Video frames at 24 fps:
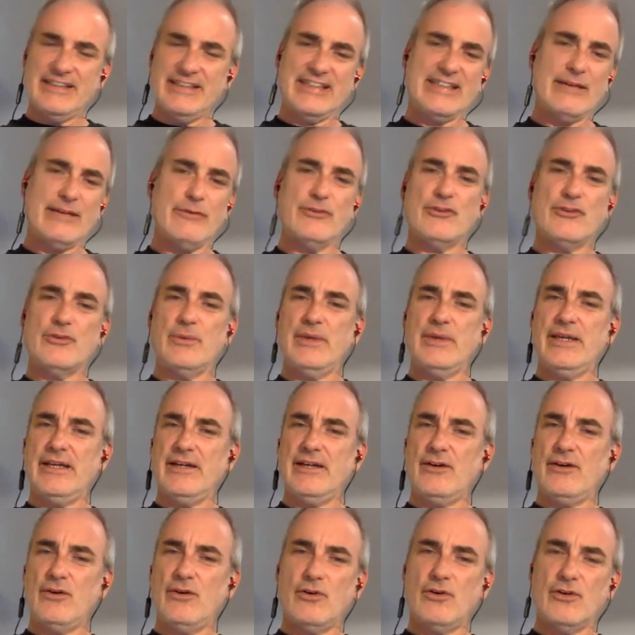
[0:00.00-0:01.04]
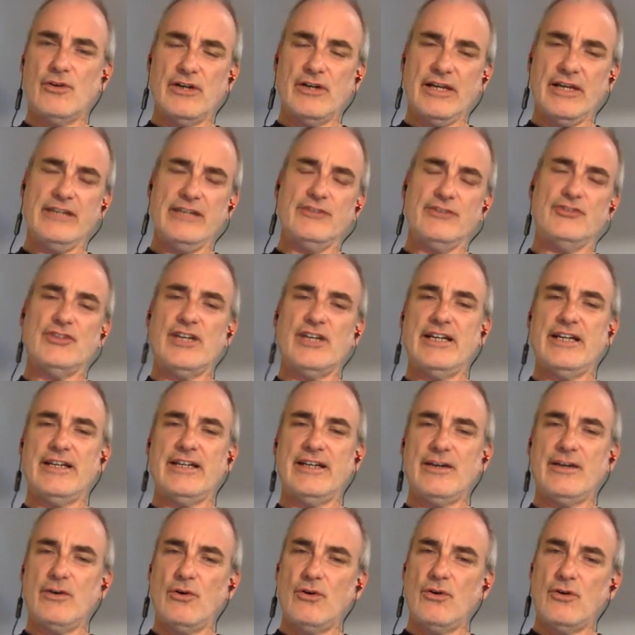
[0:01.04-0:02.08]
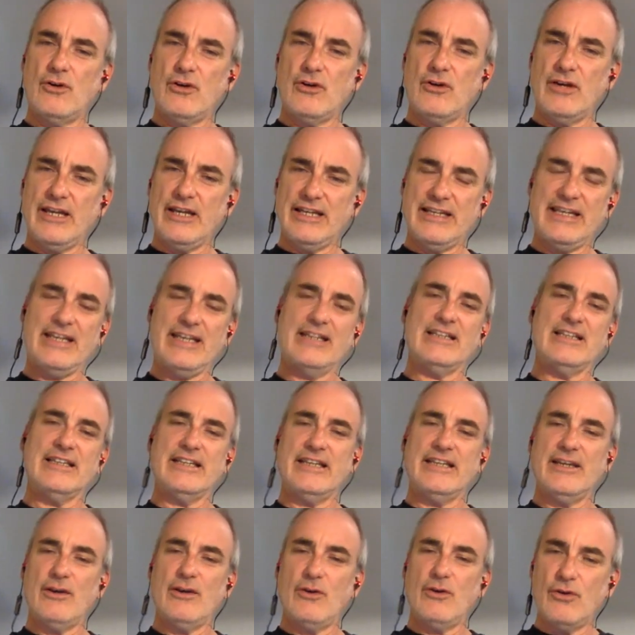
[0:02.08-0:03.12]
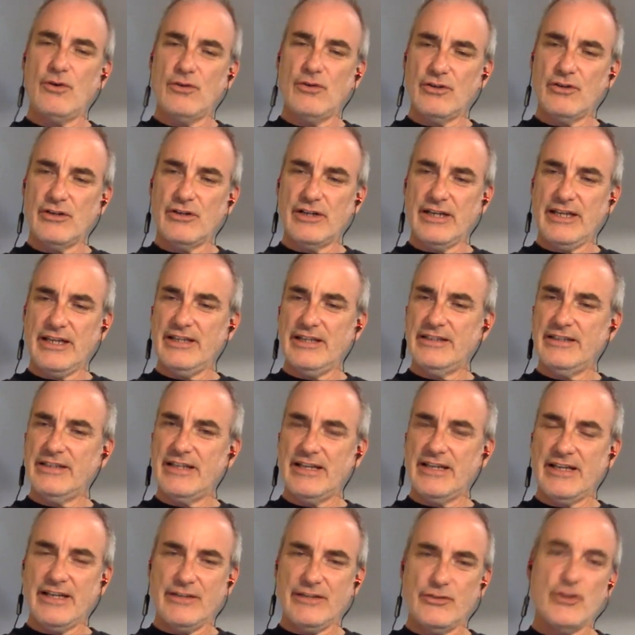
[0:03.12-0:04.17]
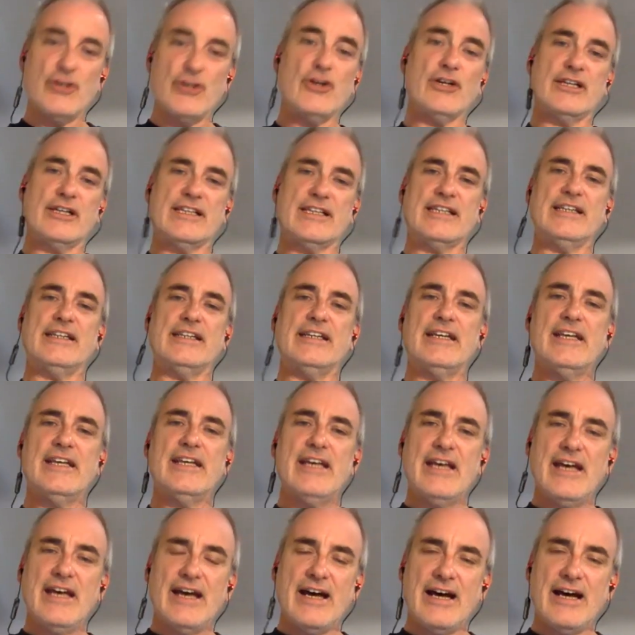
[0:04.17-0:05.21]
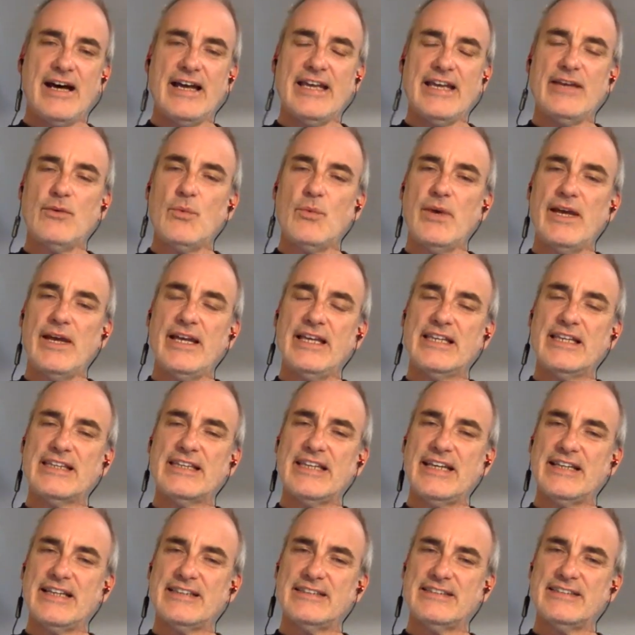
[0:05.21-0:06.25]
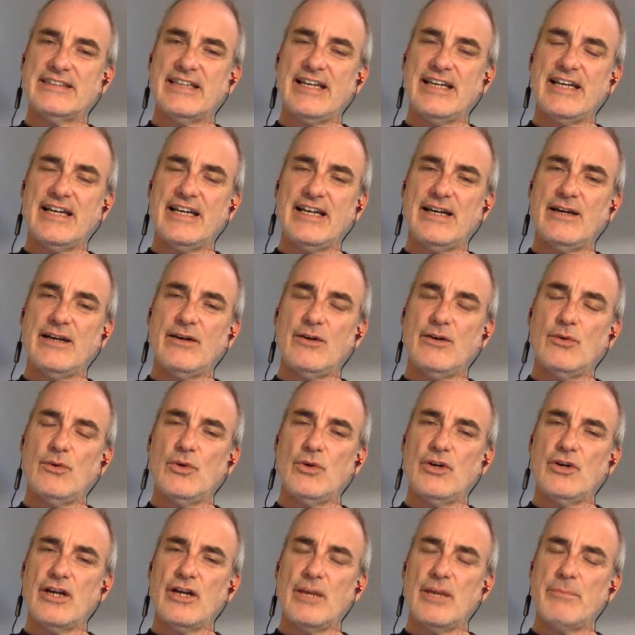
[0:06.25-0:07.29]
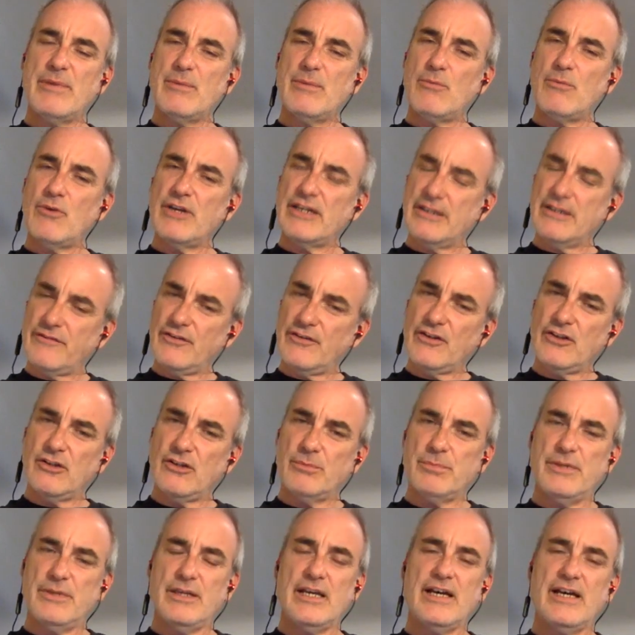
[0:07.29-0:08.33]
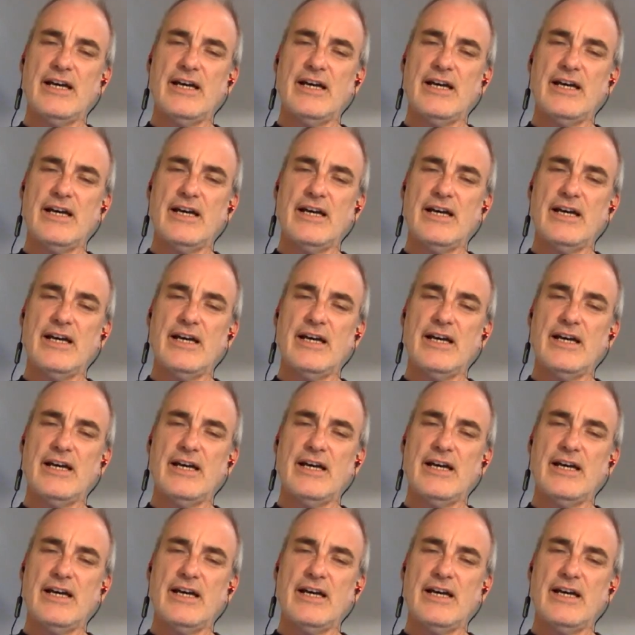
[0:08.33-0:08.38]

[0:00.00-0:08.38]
South Korea, or in China, or in Italy, or in New York City, in ways that were a bit more difficult